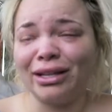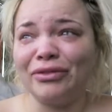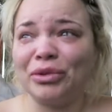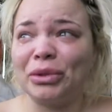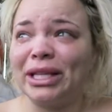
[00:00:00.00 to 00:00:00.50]

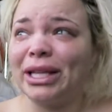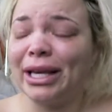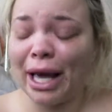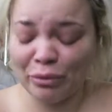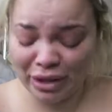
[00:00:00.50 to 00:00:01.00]
lived a really
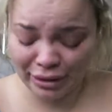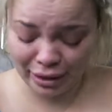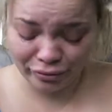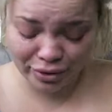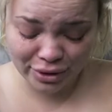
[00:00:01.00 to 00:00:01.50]
like happy
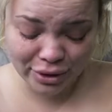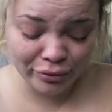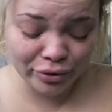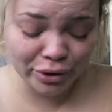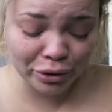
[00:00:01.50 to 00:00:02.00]
life and
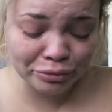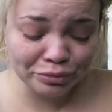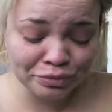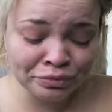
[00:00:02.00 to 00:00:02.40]
stuff. So